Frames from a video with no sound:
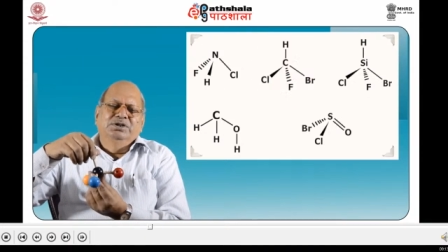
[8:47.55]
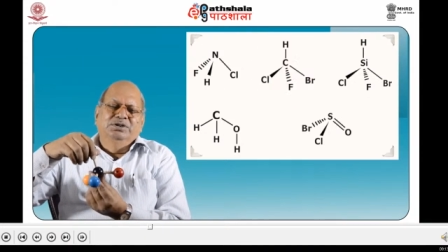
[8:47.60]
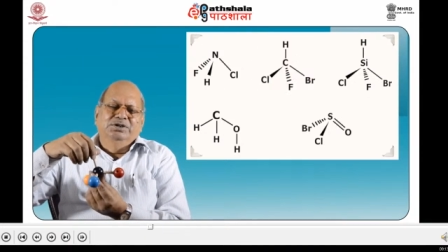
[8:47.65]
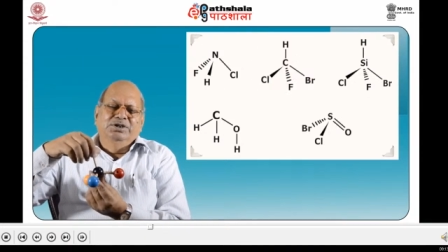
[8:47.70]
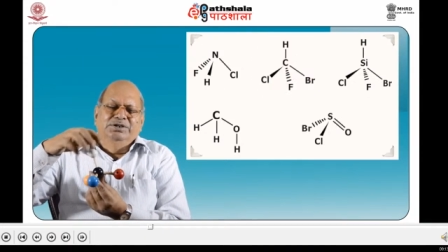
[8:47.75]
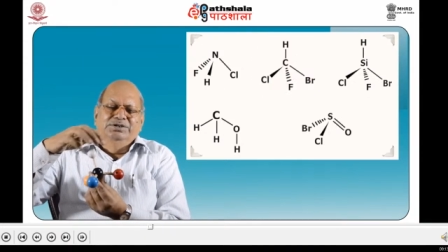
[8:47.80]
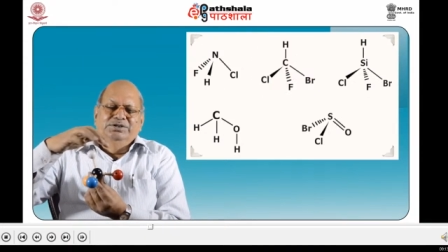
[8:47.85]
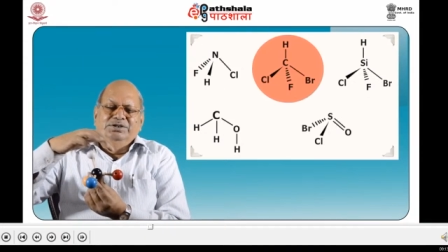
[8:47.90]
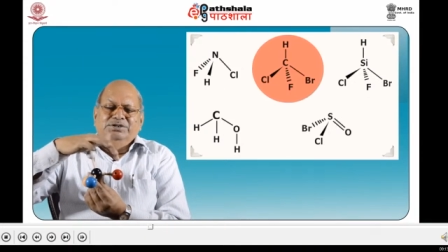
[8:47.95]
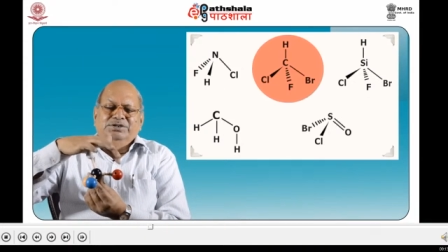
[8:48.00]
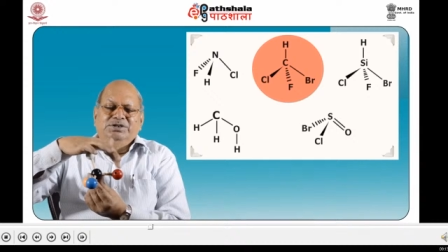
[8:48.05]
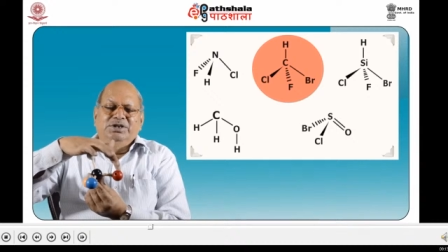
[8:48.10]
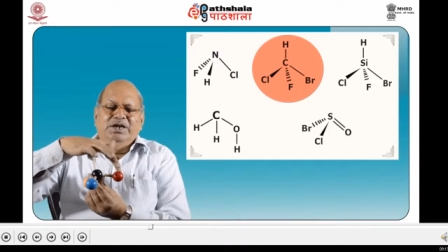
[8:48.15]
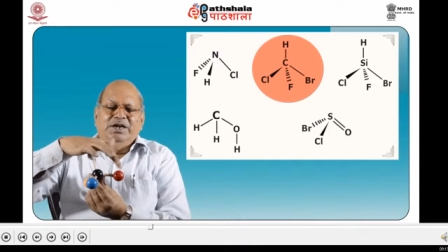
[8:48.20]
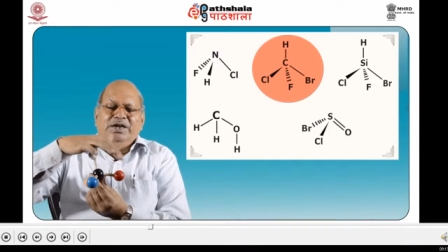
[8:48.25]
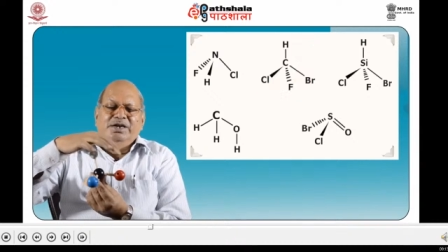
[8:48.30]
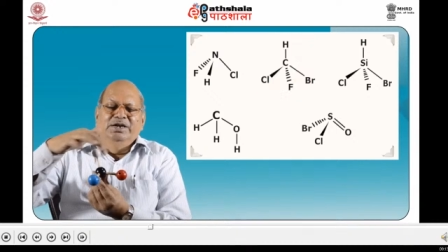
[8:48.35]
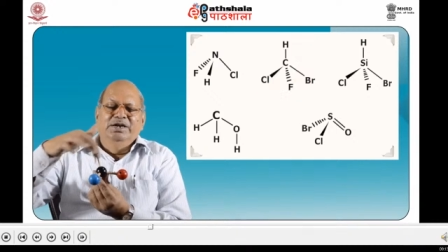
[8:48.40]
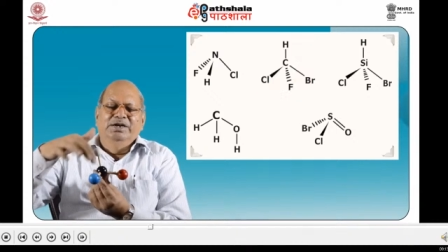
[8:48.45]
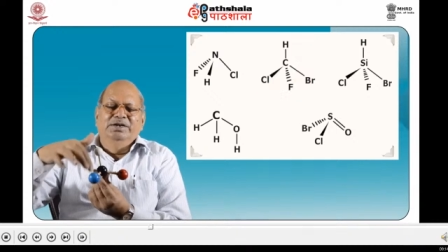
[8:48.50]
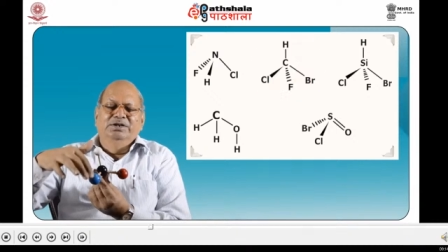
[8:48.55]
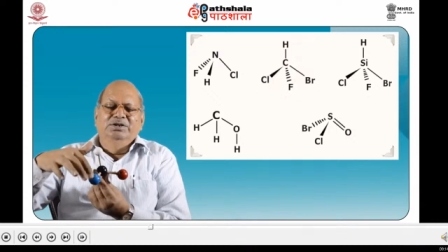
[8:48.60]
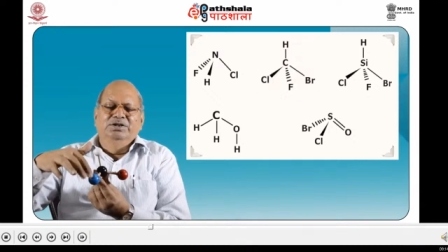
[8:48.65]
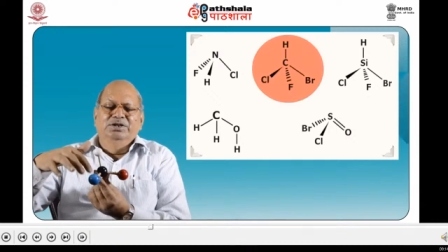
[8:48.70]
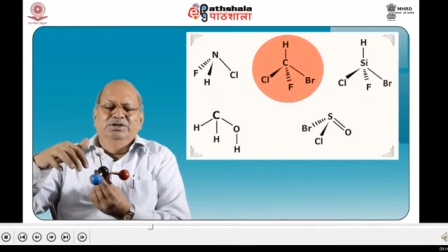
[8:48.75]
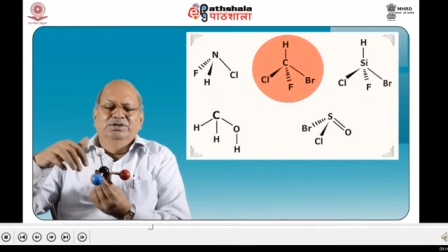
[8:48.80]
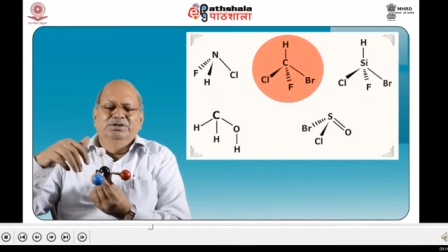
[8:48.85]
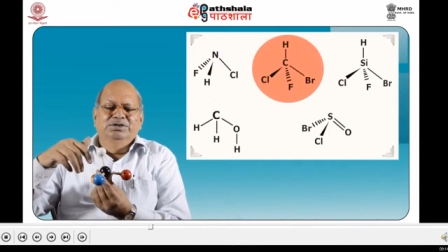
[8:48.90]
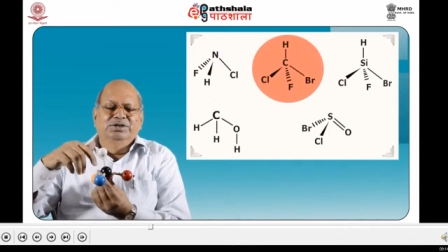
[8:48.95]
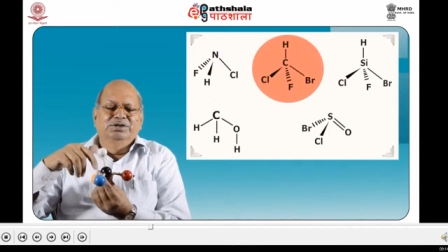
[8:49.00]
that is red and
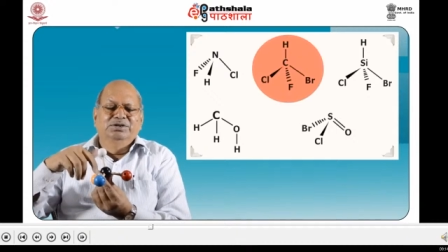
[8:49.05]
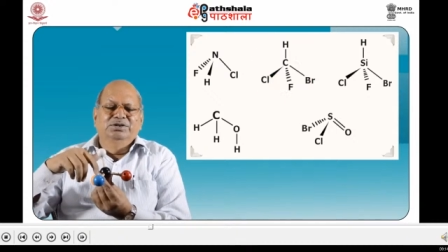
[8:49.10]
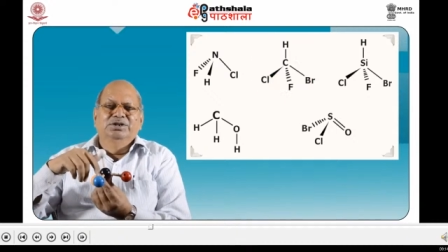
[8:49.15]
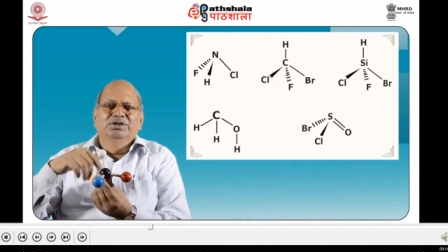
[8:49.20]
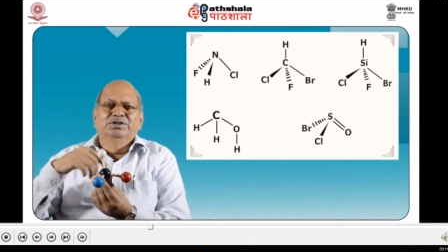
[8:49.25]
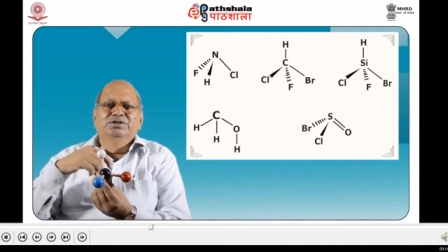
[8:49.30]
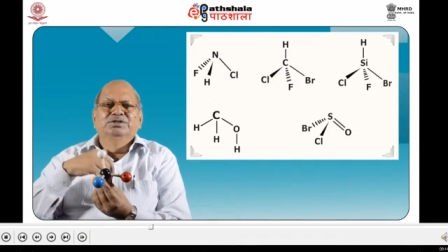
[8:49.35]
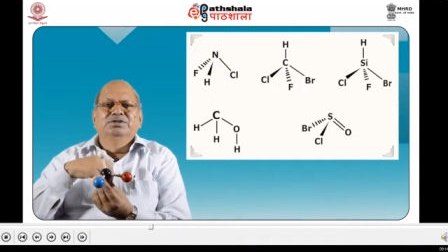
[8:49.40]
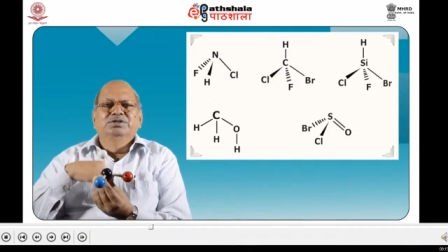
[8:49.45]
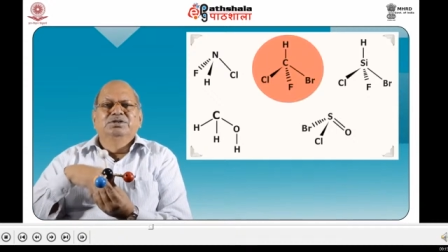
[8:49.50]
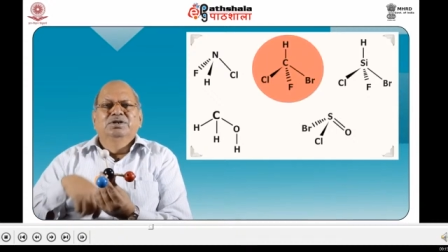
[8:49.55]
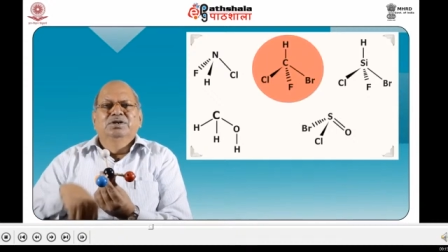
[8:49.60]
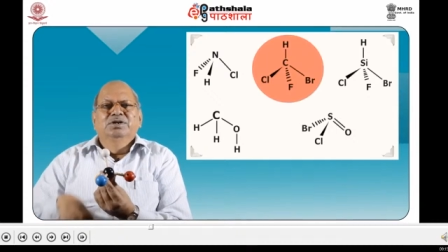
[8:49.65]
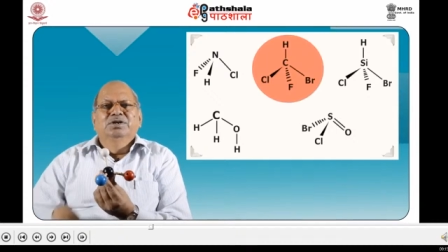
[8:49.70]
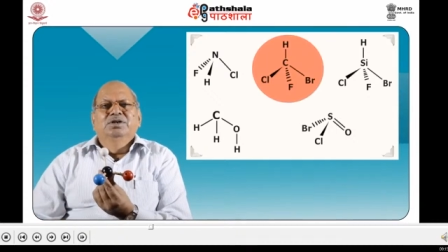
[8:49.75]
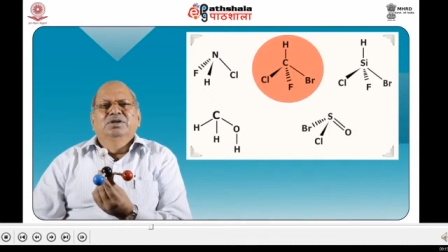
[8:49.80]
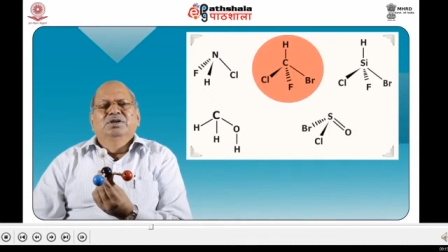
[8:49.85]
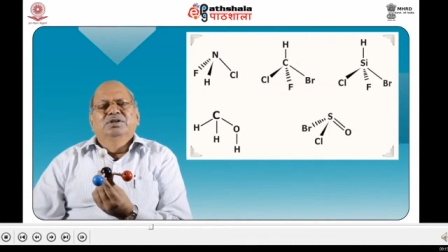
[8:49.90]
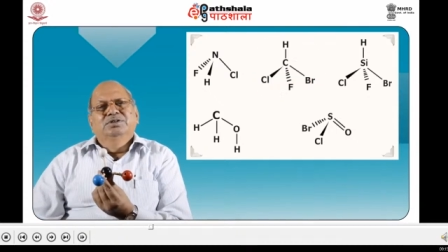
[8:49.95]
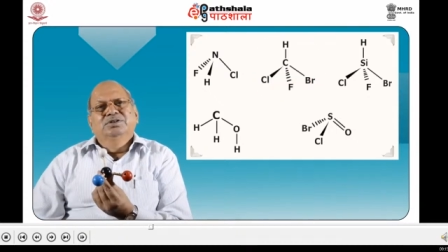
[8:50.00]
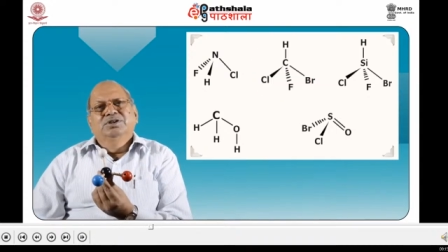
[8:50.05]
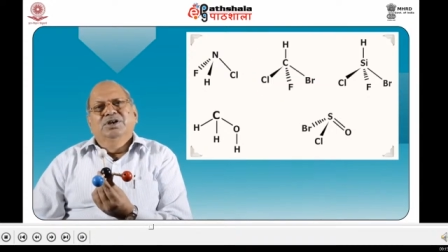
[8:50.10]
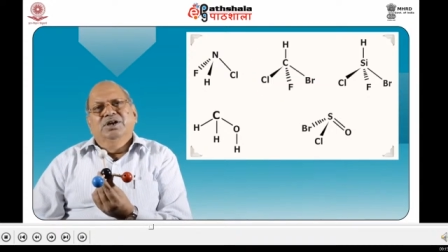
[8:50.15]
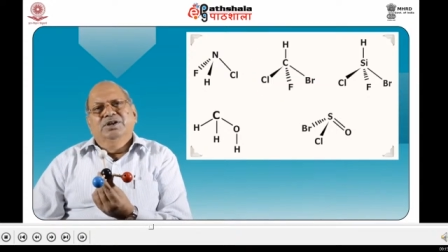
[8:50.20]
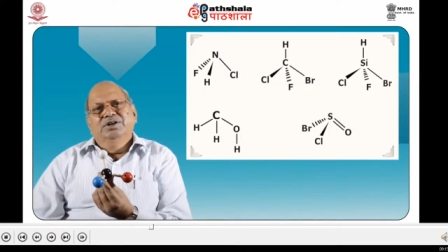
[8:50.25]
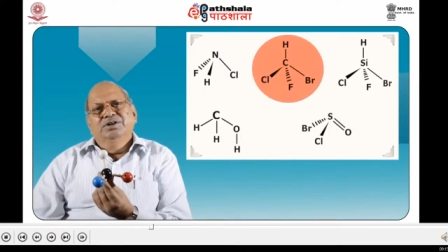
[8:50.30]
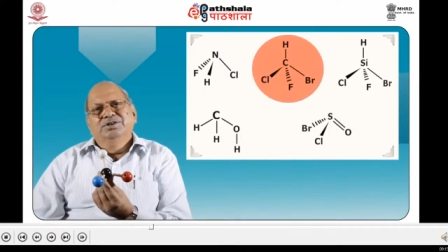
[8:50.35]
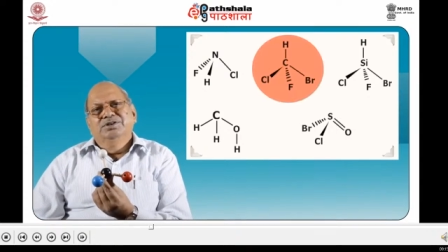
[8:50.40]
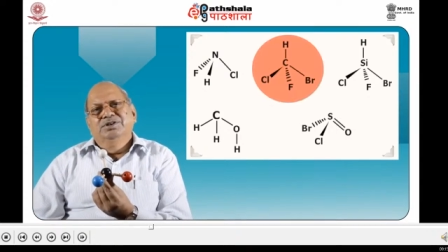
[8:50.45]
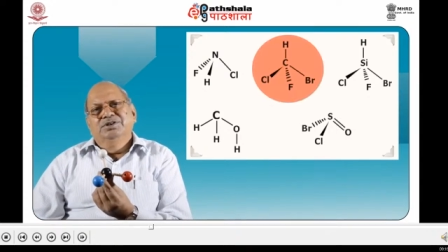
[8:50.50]
these, they
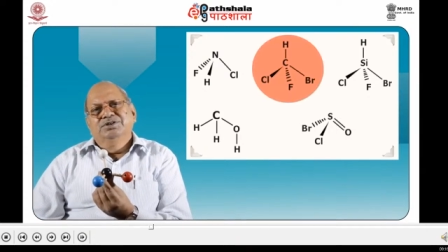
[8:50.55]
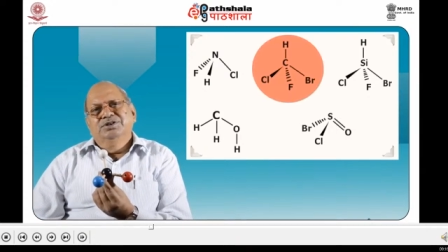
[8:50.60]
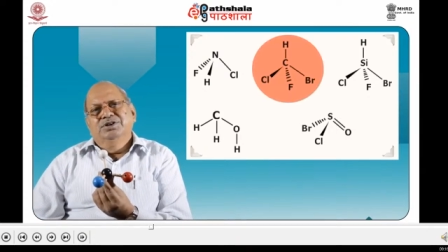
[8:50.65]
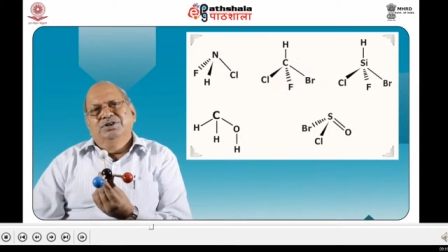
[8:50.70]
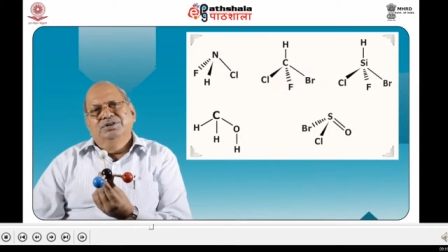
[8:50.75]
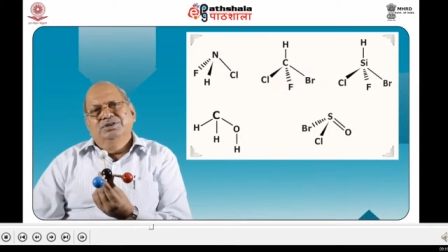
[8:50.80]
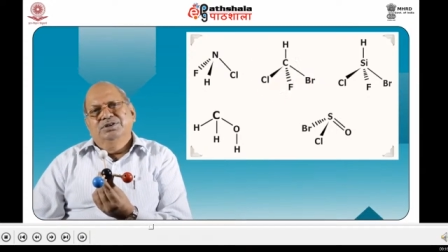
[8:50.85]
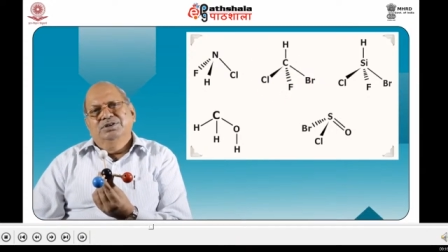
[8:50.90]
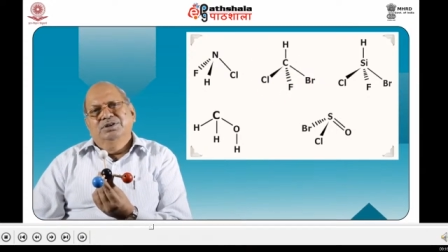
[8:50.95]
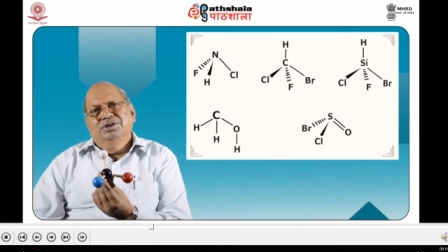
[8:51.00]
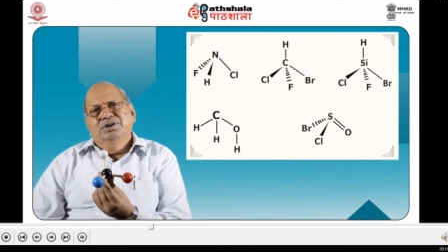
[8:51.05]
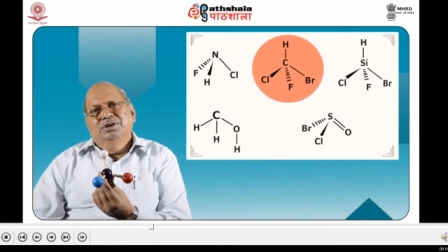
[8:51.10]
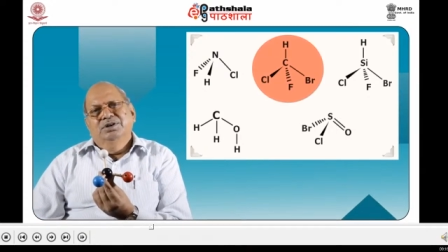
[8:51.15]
are interchanged.